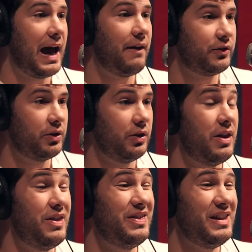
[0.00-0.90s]
after
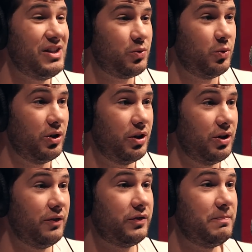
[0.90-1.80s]
this
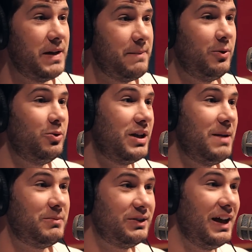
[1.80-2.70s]
word from people who
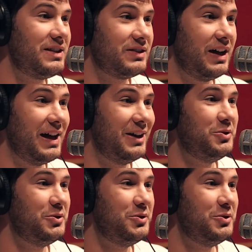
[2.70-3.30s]
keep the lights on,